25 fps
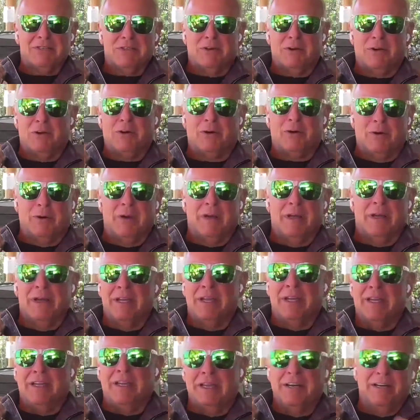So
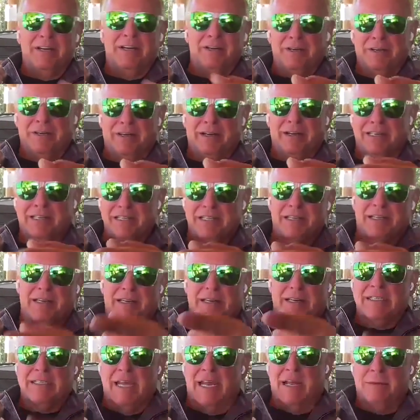here is an
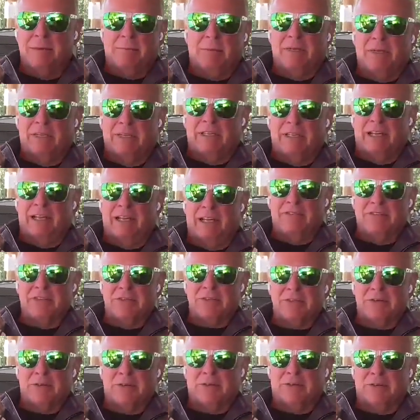example of the
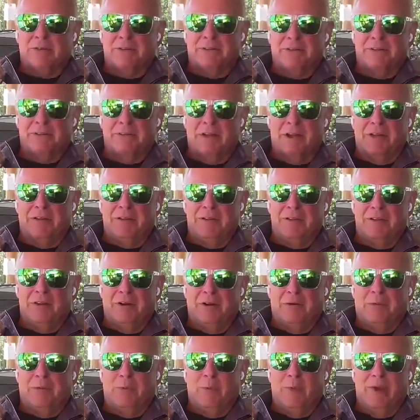soul that,
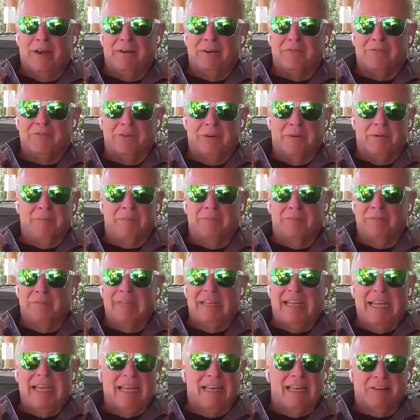went from
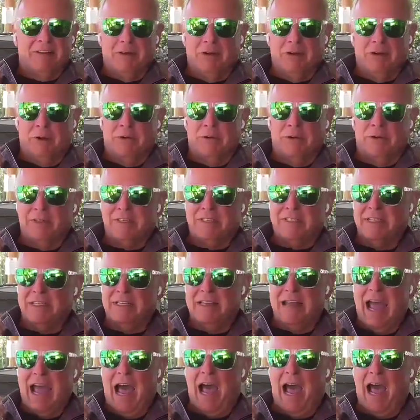get-go to
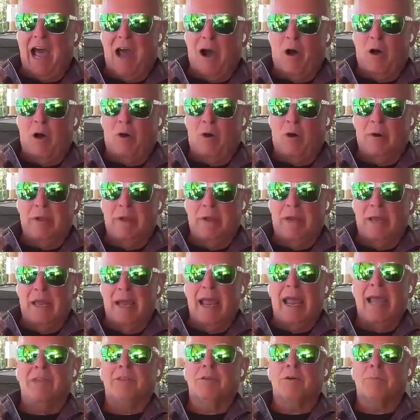now,
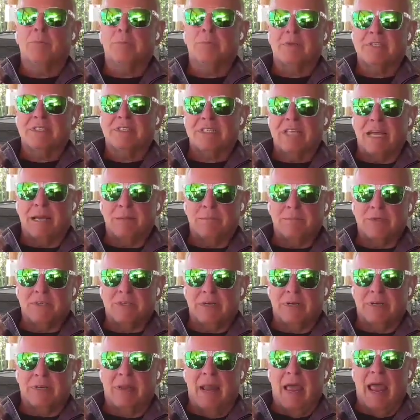and their
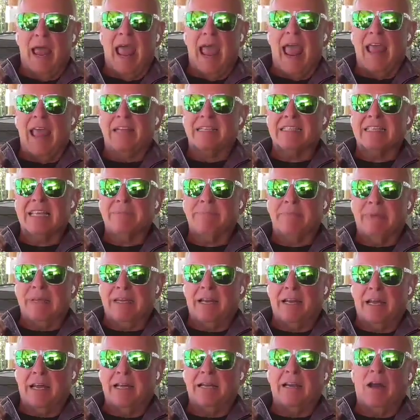perception had
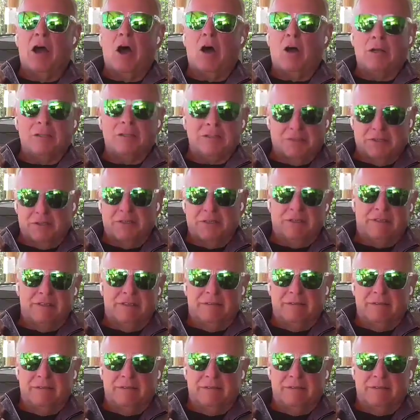been unaltered.